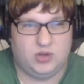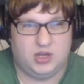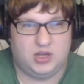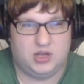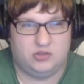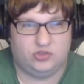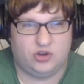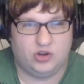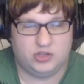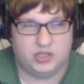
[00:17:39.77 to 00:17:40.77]
uh,
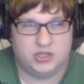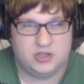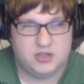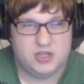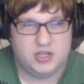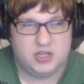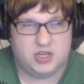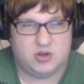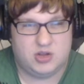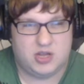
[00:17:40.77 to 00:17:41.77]
Charlie. You
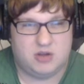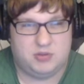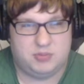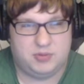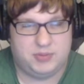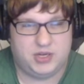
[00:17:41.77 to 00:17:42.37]
know what? I want to put Pete